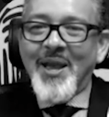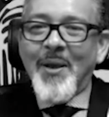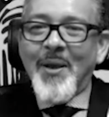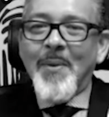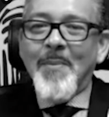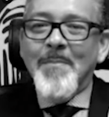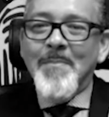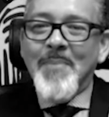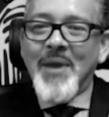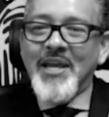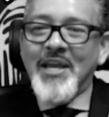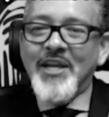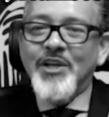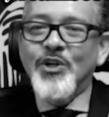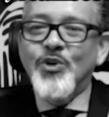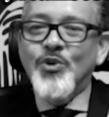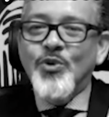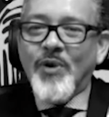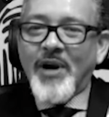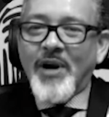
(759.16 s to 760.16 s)
make
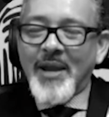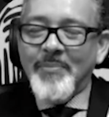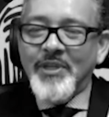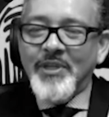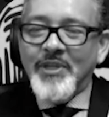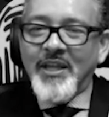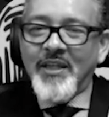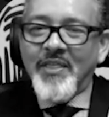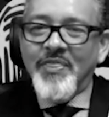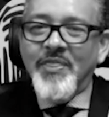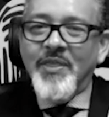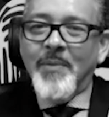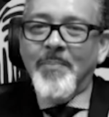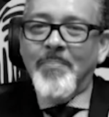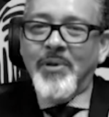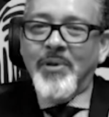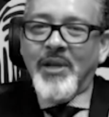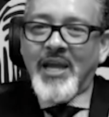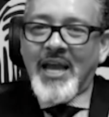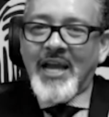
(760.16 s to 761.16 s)
Grambling the
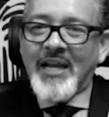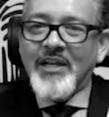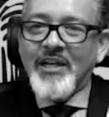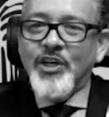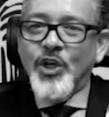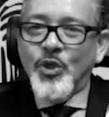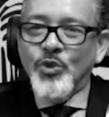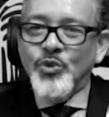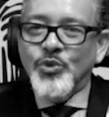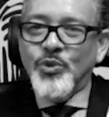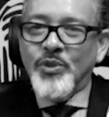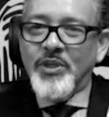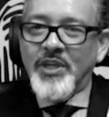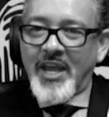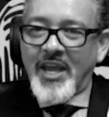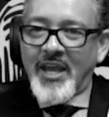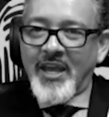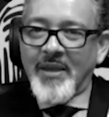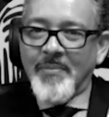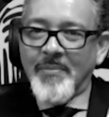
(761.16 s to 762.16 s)
Black Notre
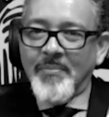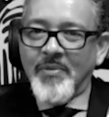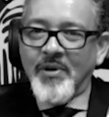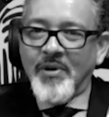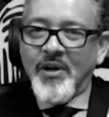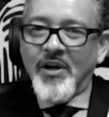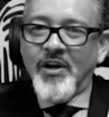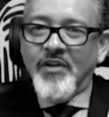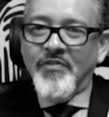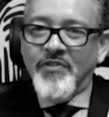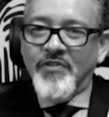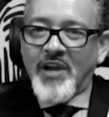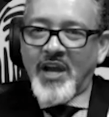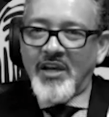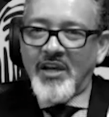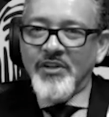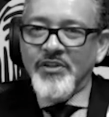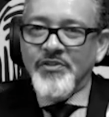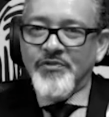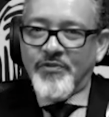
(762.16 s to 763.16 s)
Dame of
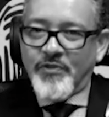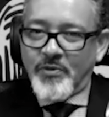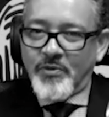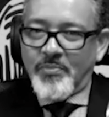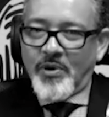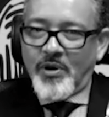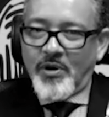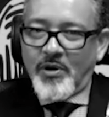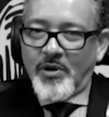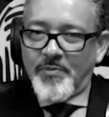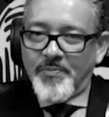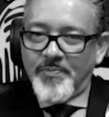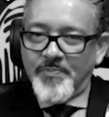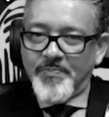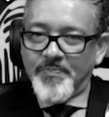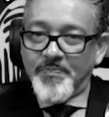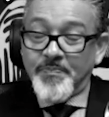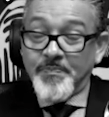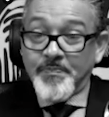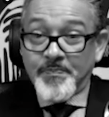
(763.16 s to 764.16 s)
college football.
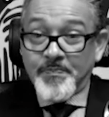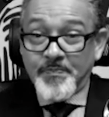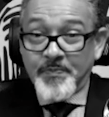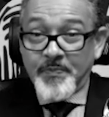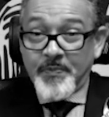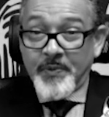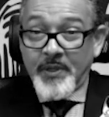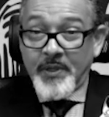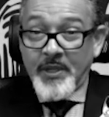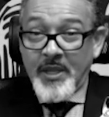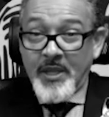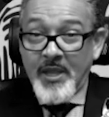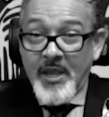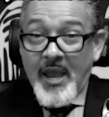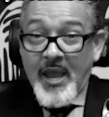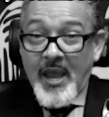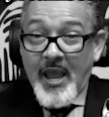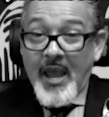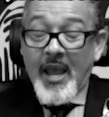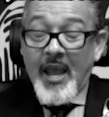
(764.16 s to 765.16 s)

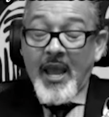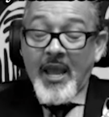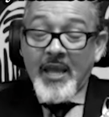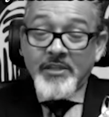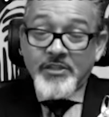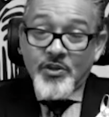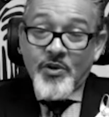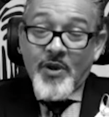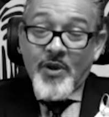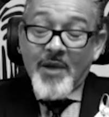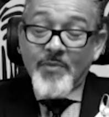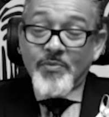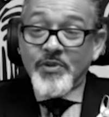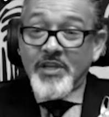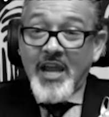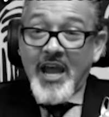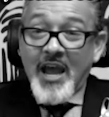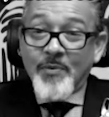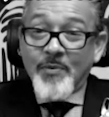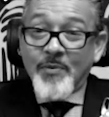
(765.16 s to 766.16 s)
And so
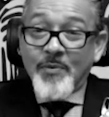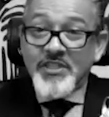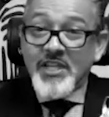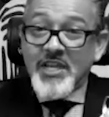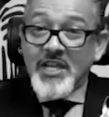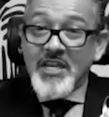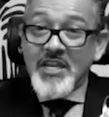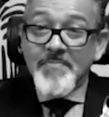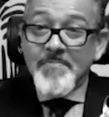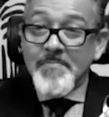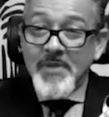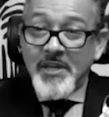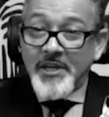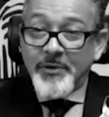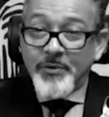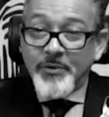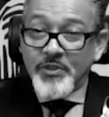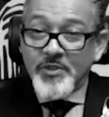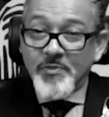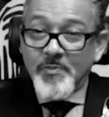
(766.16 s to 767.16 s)
I would say in
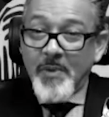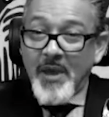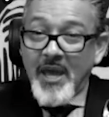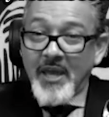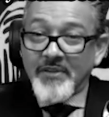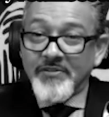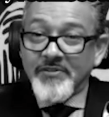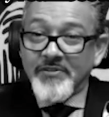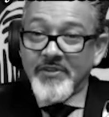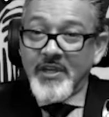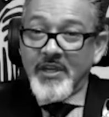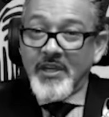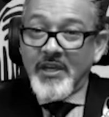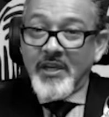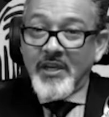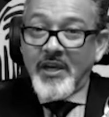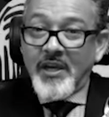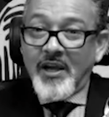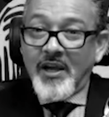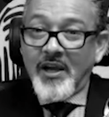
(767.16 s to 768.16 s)
many respects,
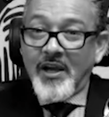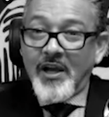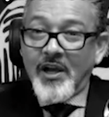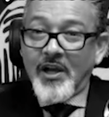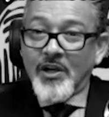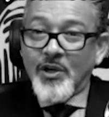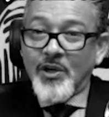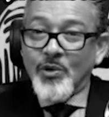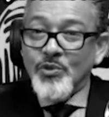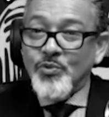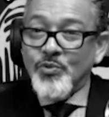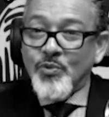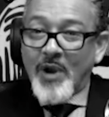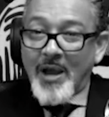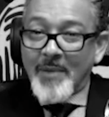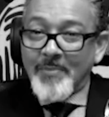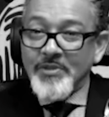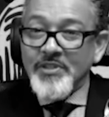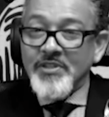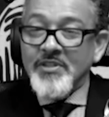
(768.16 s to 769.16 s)
Coach
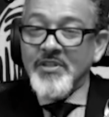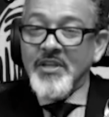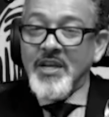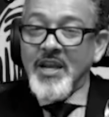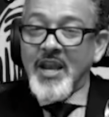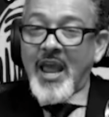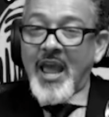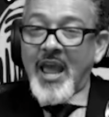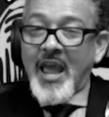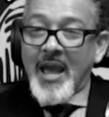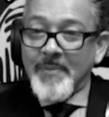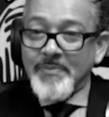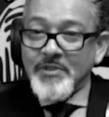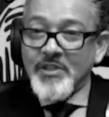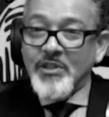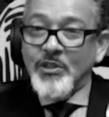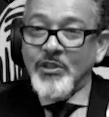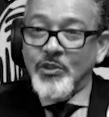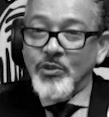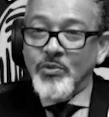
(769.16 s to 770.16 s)
Robinson
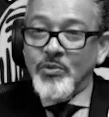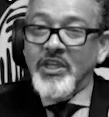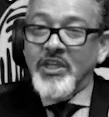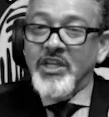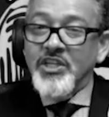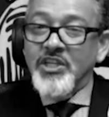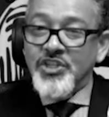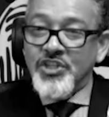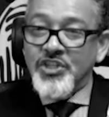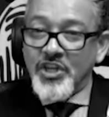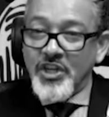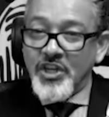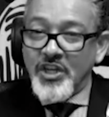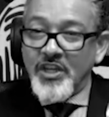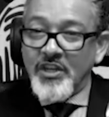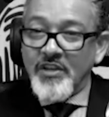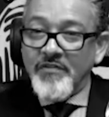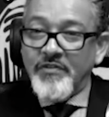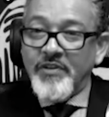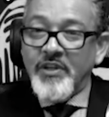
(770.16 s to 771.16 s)
absolutely
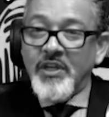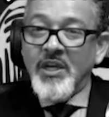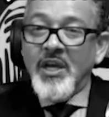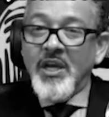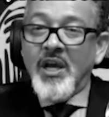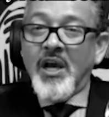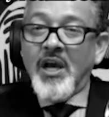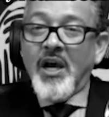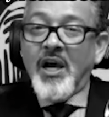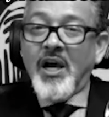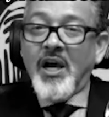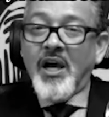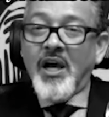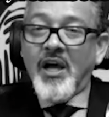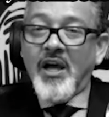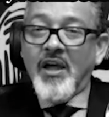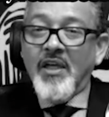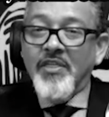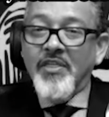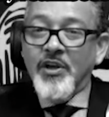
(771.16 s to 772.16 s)
achieved
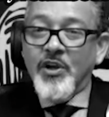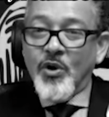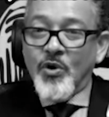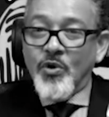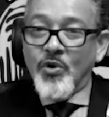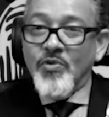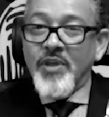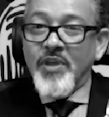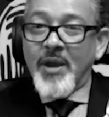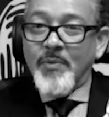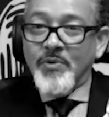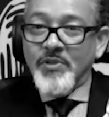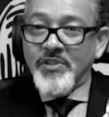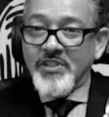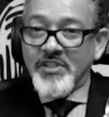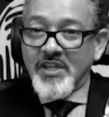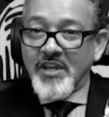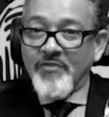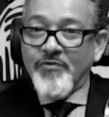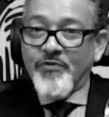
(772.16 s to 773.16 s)
the goal that
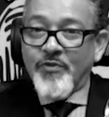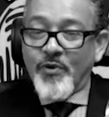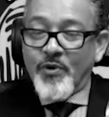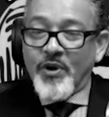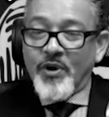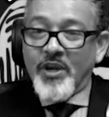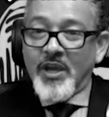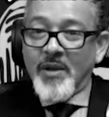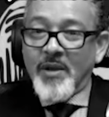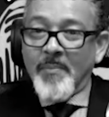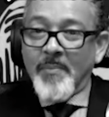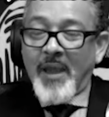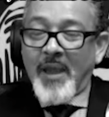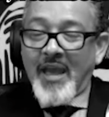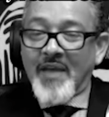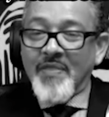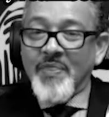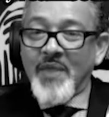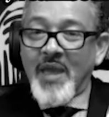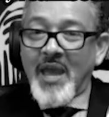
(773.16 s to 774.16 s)
was set for him,
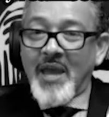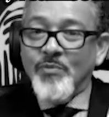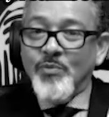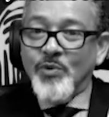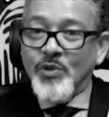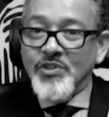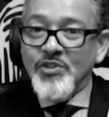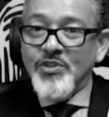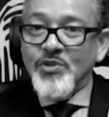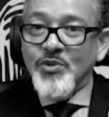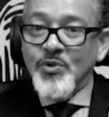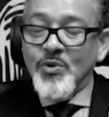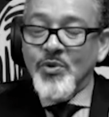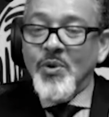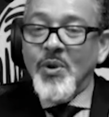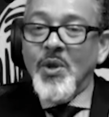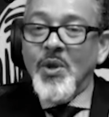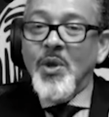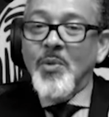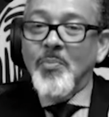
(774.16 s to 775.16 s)
and that was to
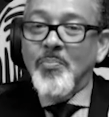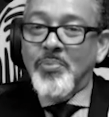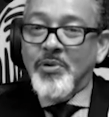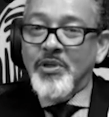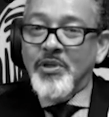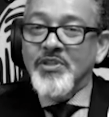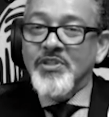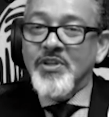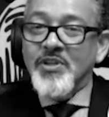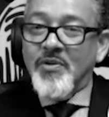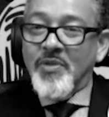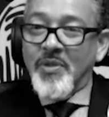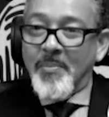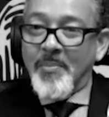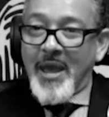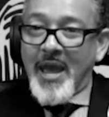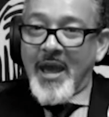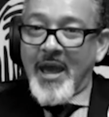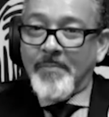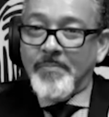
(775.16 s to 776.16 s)
put us on the
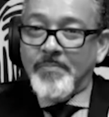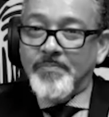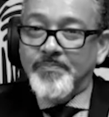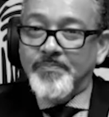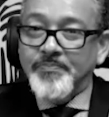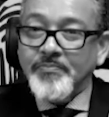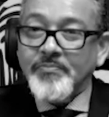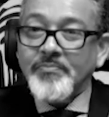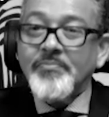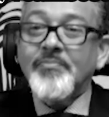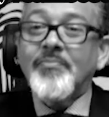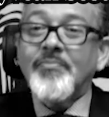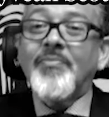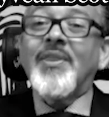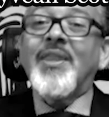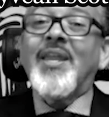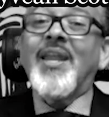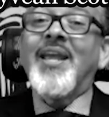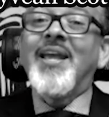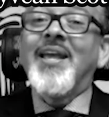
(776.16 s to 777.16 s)
map.
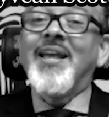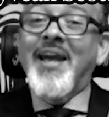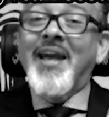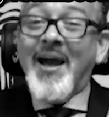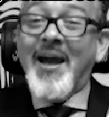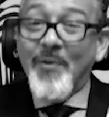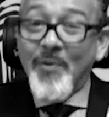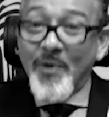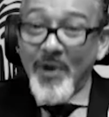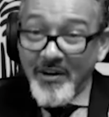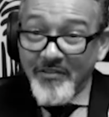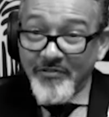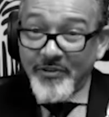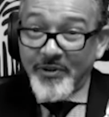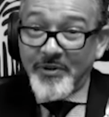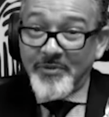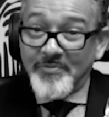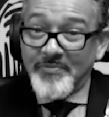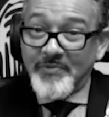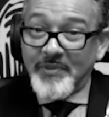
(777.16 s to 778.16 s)

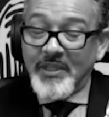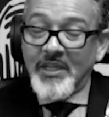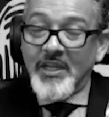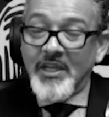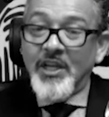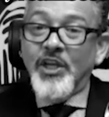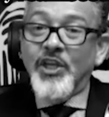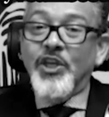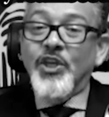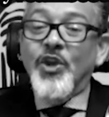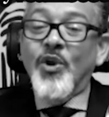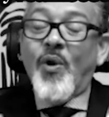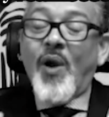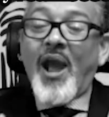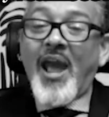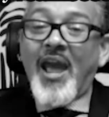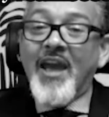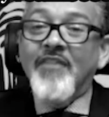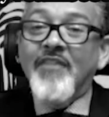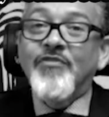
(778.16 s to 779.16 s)
However,
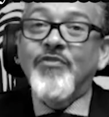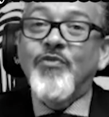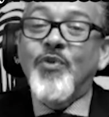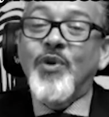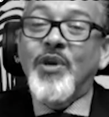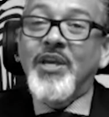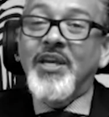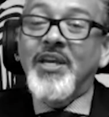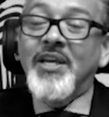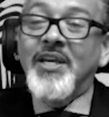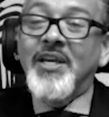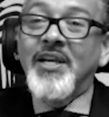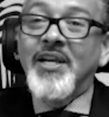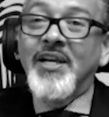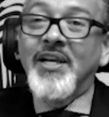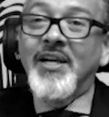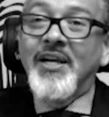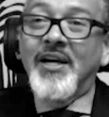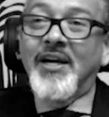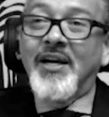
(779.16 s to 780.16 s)
have we
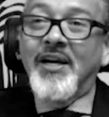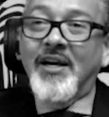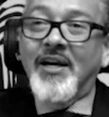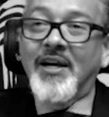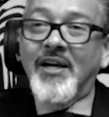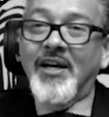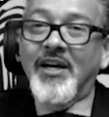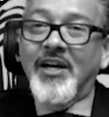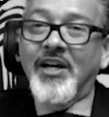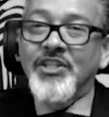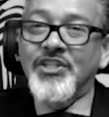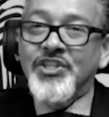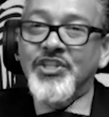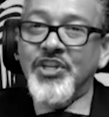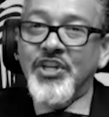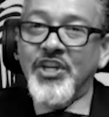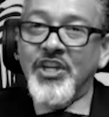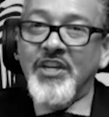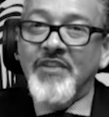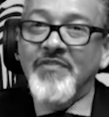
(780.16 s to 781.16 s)

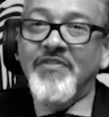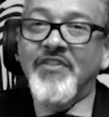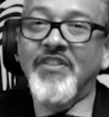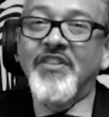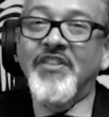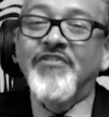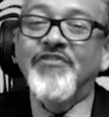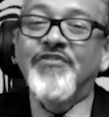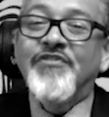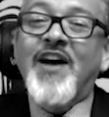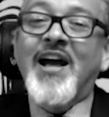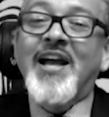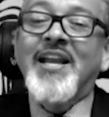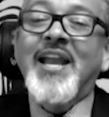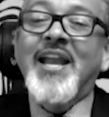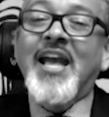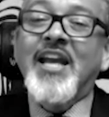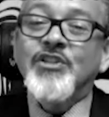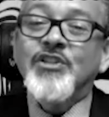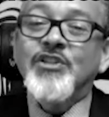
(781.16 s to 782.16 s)
achieved the
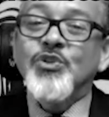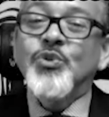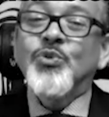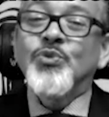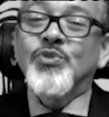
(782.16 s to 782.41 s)
financial